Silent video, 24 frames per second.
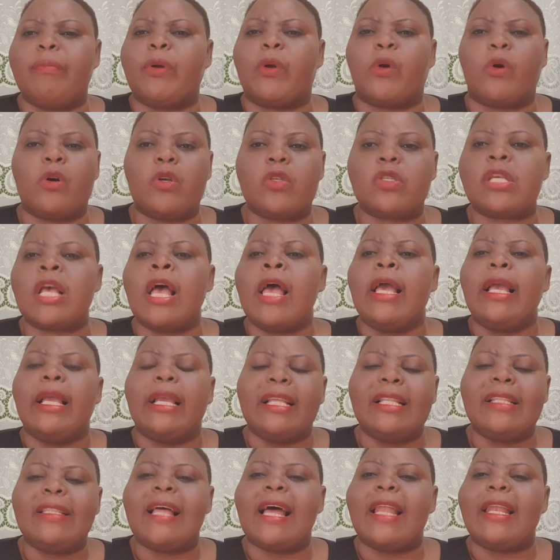because
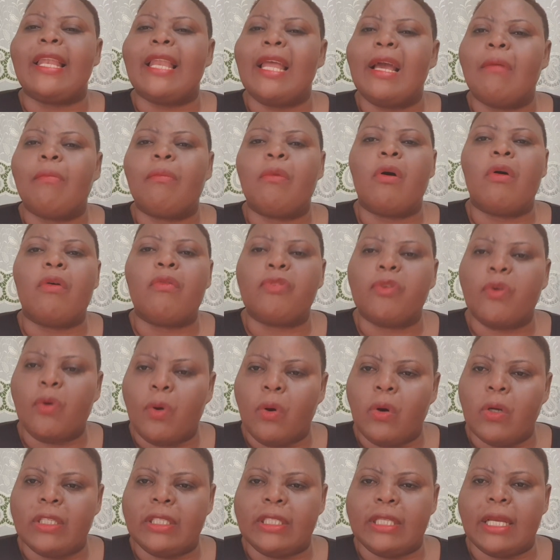in the name of
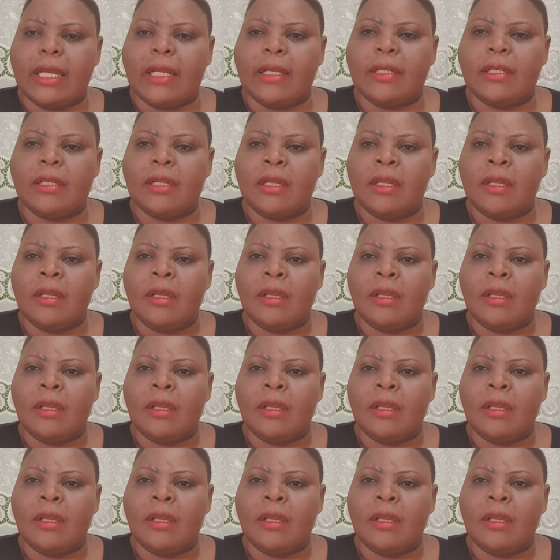content.